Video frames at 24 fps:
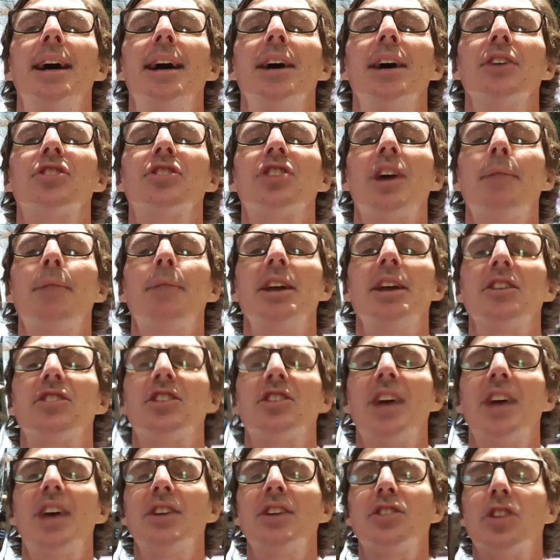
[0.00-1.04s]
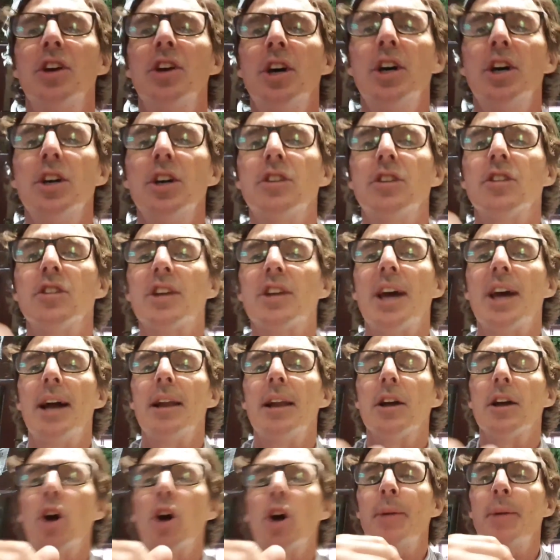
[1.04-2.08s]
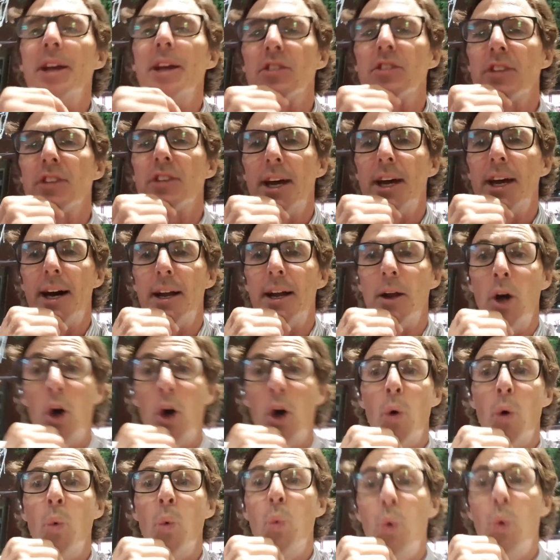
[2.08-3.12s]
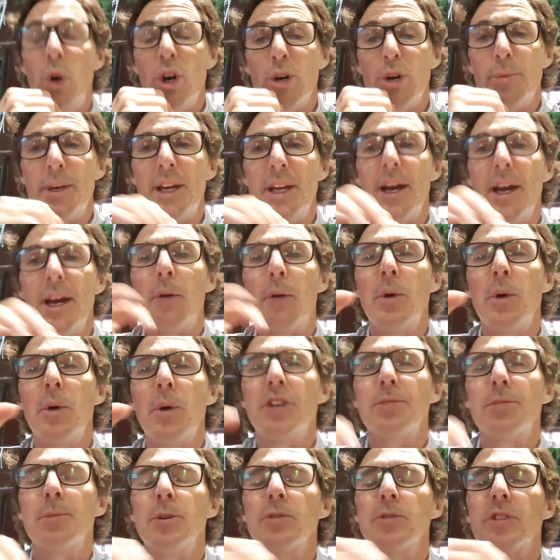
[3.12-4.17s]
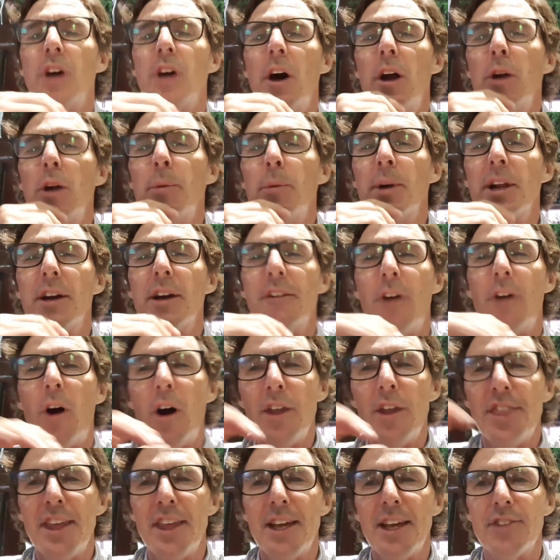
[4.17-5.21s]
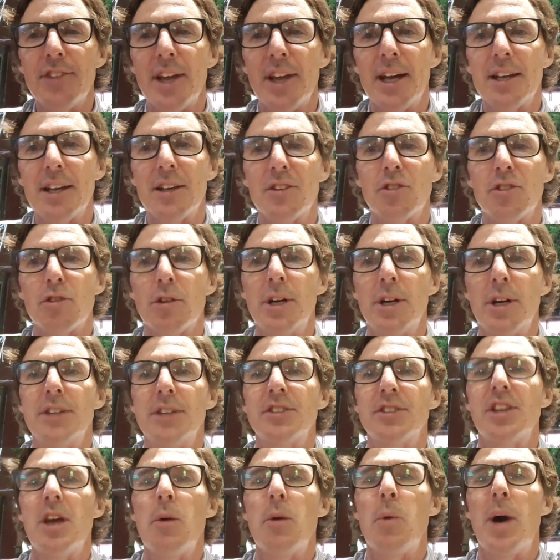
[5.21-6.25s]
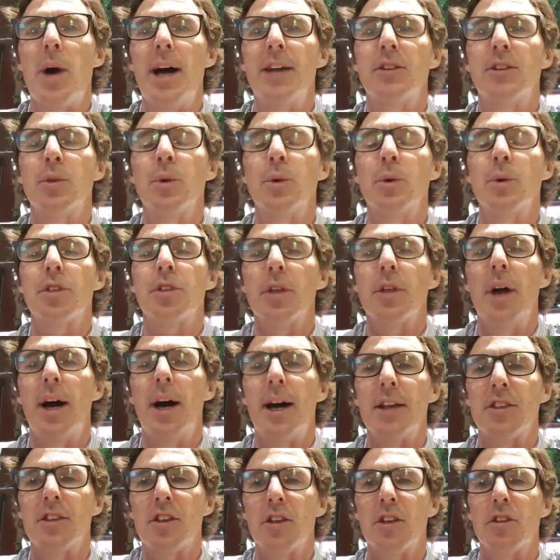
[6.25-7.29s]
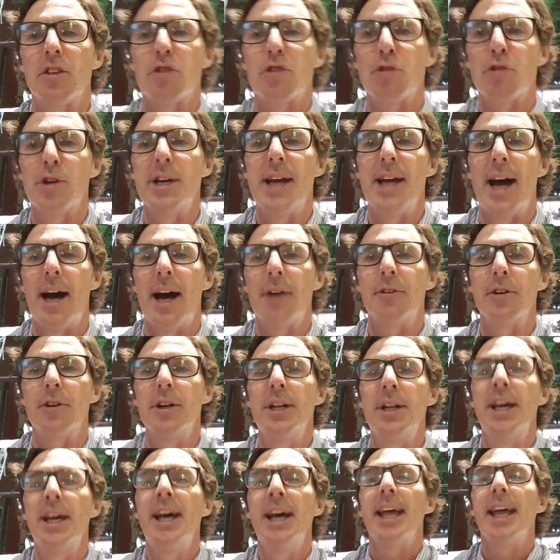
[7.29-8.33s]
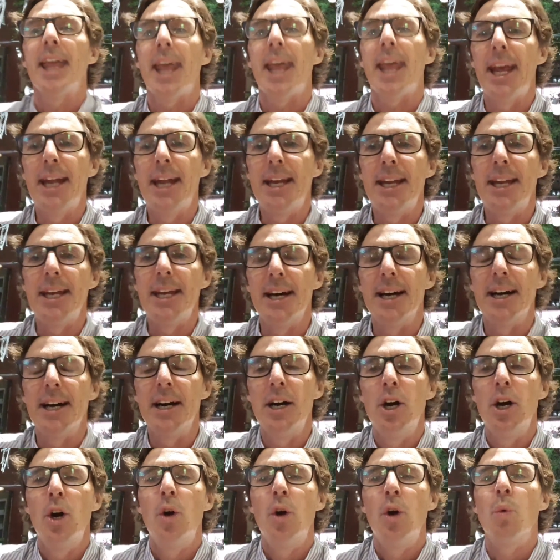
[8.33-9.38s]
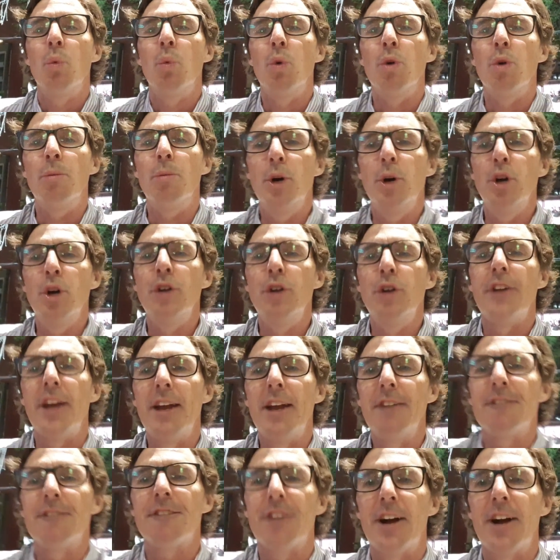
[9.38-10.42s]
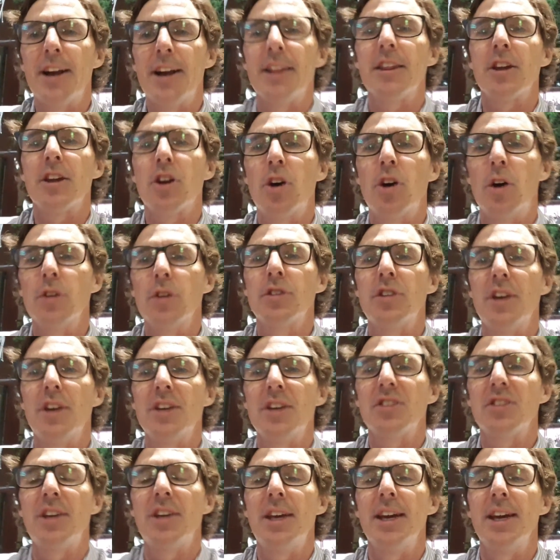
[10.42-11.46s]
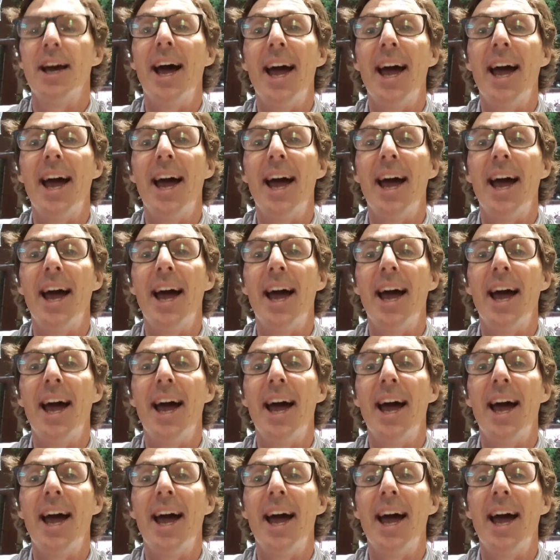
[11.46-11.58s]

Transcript: Summit says, just a couple of comments down, will be a reasonable total. But I think if they can scrounge their way to 300, India will move in front of the contest here.